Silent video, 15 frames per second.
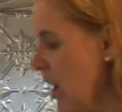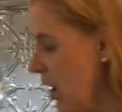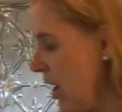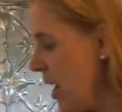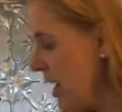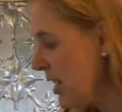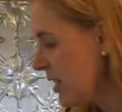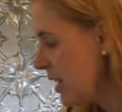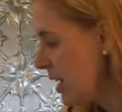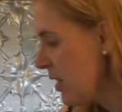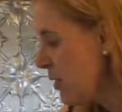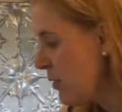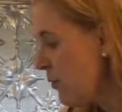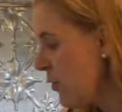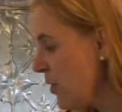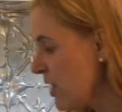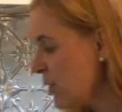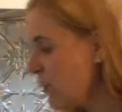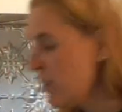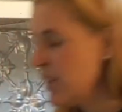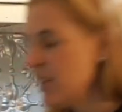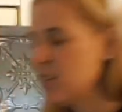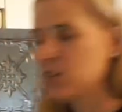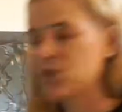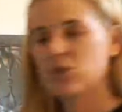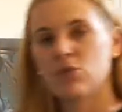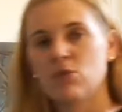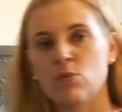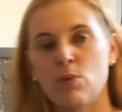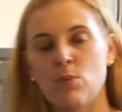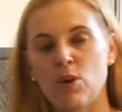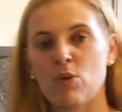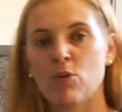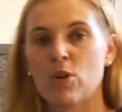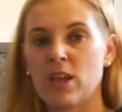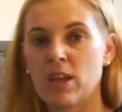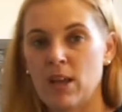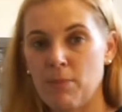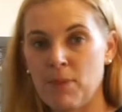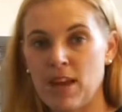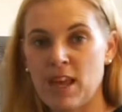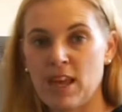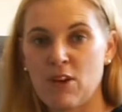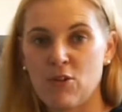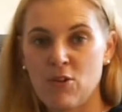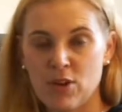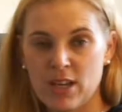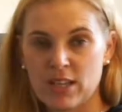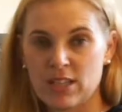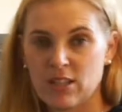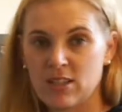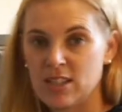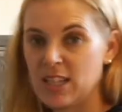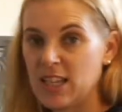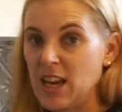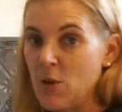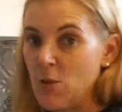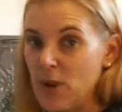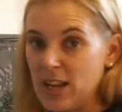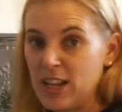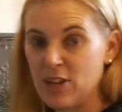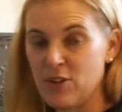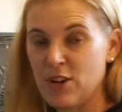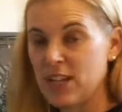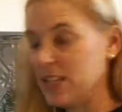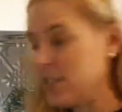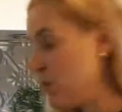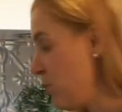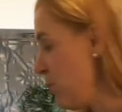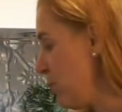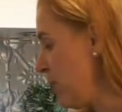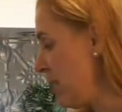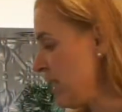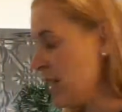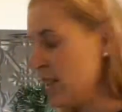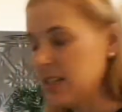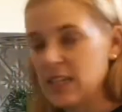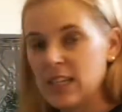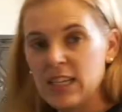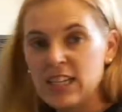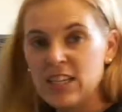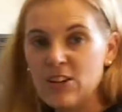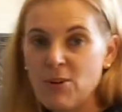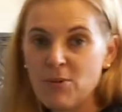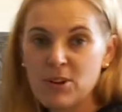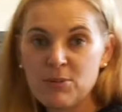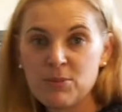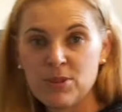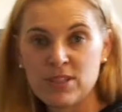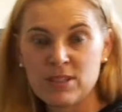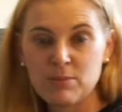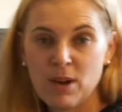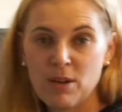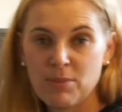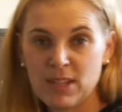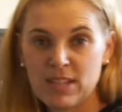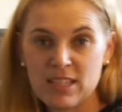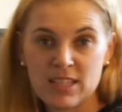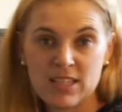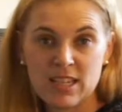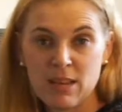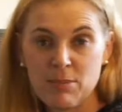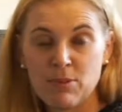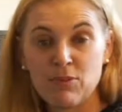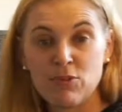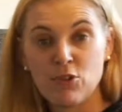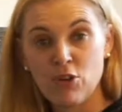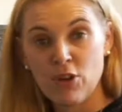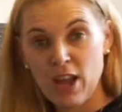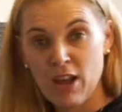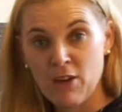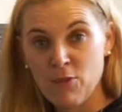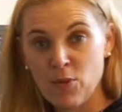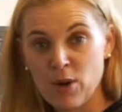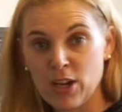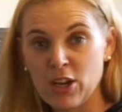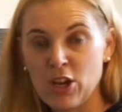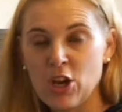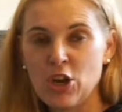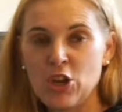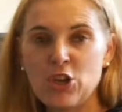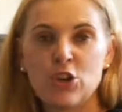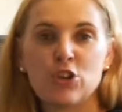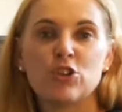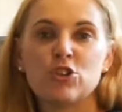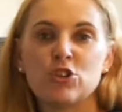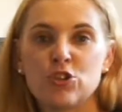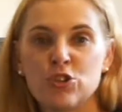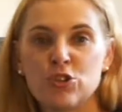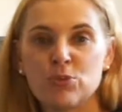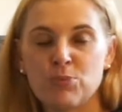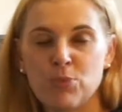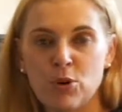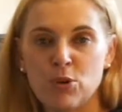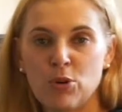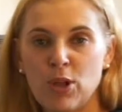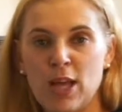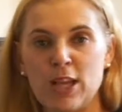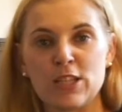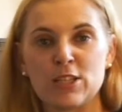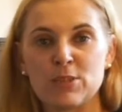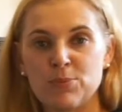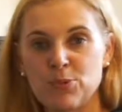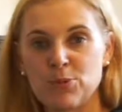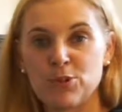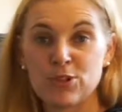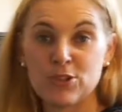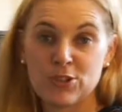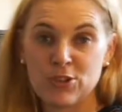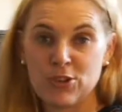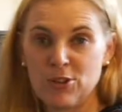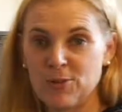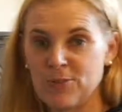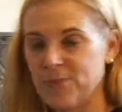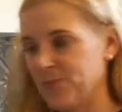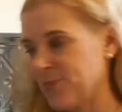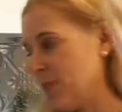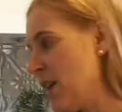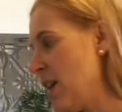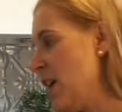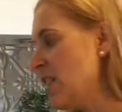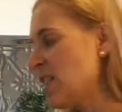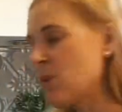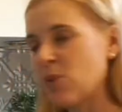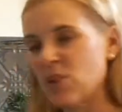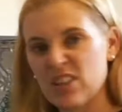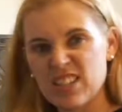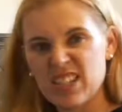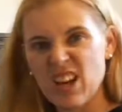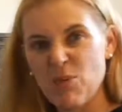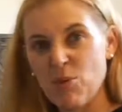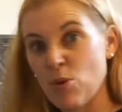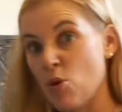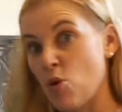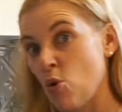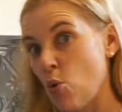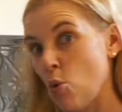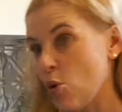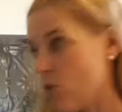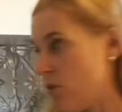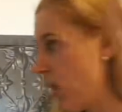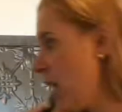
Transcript: Right, the first thing we need to do when we're cooking and making our cookies is to get our wet ingredients into a blender. Now I'm going to be using my blender today, but if you don't have one, you could just use a bowl and a spoon to stir them. So we're going to start with a quarter of a